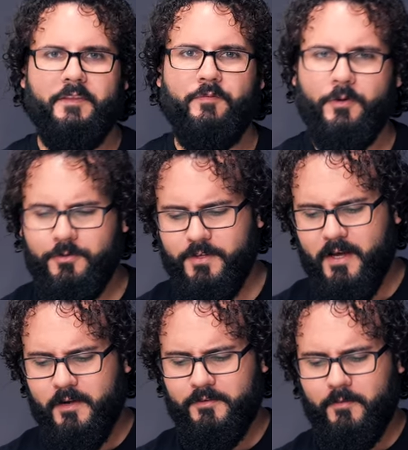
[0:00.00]
The
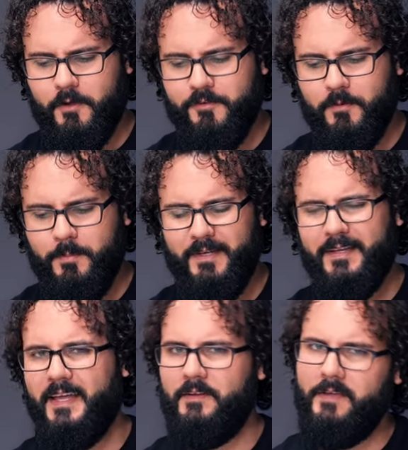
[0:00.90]
Fotodiox have also been
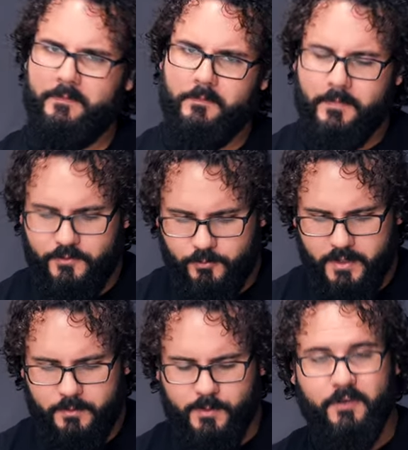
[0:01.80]
kind of hit and miss
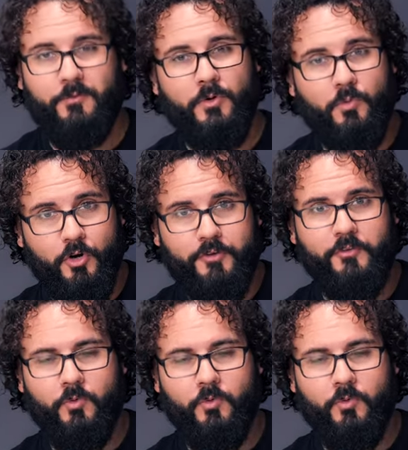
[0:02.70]
with because when it works,